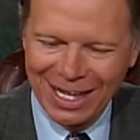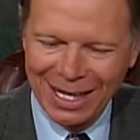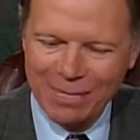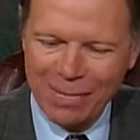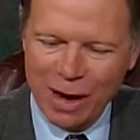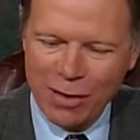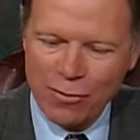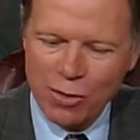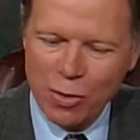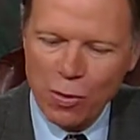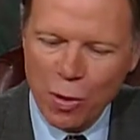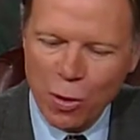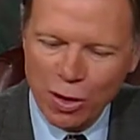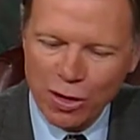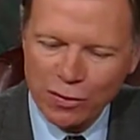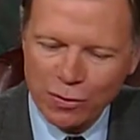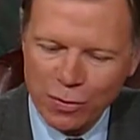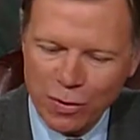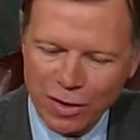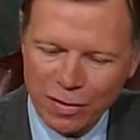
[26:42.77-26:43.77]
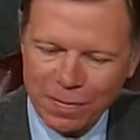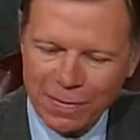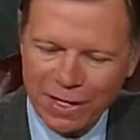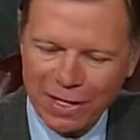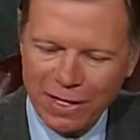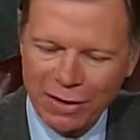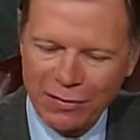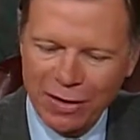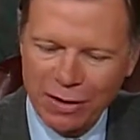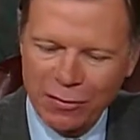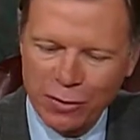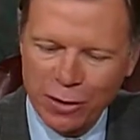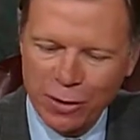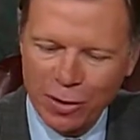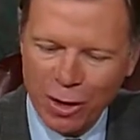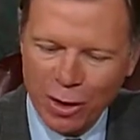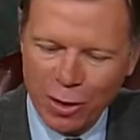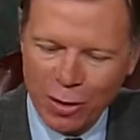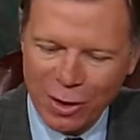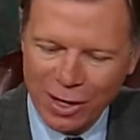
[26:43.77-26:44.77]
My reward is with me to give
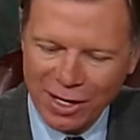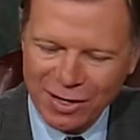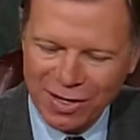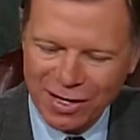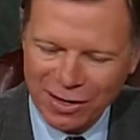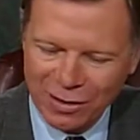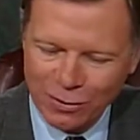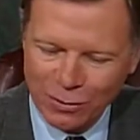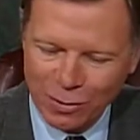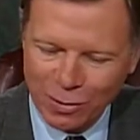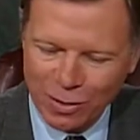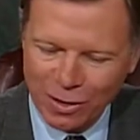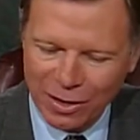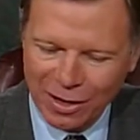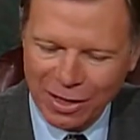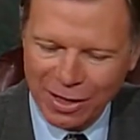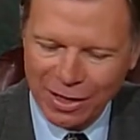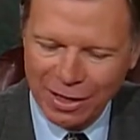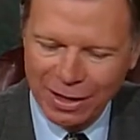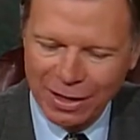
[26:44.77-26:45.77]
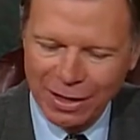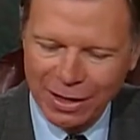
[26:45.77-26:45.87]
everyone according to his work.